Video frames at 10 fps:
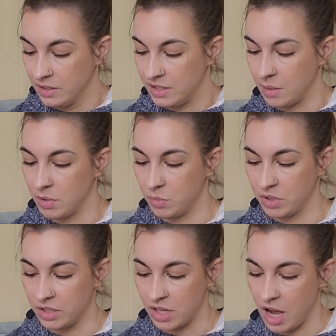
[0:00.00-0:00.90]
something
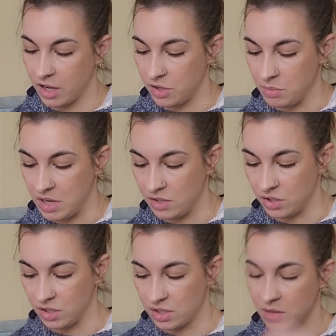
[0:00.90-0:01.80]
with a document.
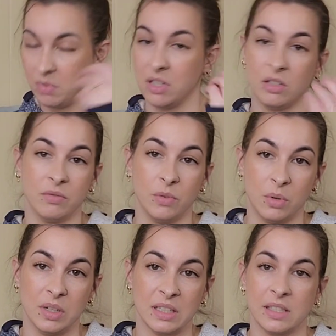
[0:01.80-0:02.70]
So this could be a
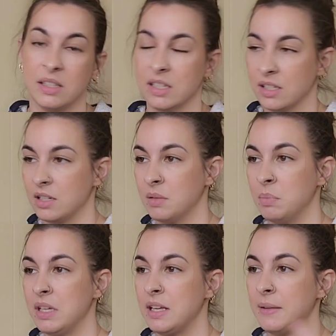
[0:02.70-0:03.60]
divorce. This could
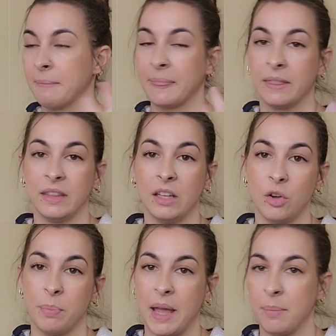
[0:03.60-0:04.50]
be
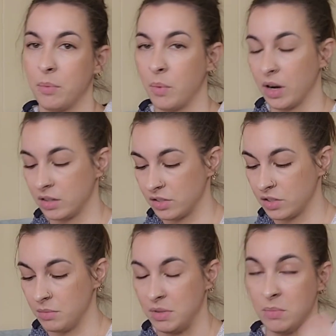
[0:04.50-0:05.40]
legal paperwork. This
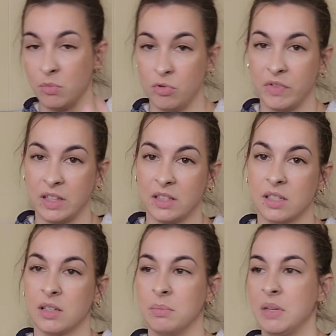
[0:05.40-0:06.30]
could be moving. This
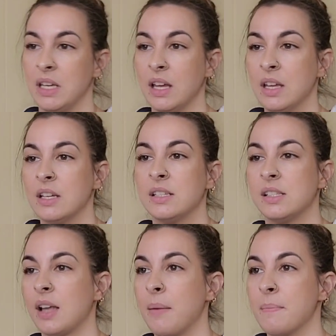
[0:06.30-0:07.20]
could be
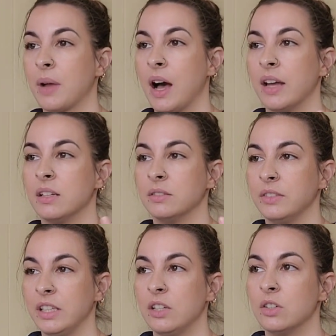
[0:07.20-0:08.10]
some kind of
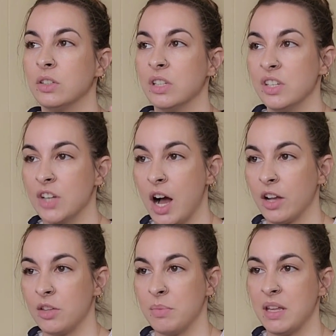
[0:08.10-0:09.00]
legal
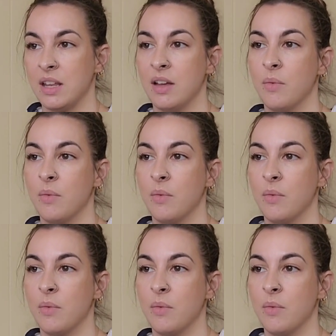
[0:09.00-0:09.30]
document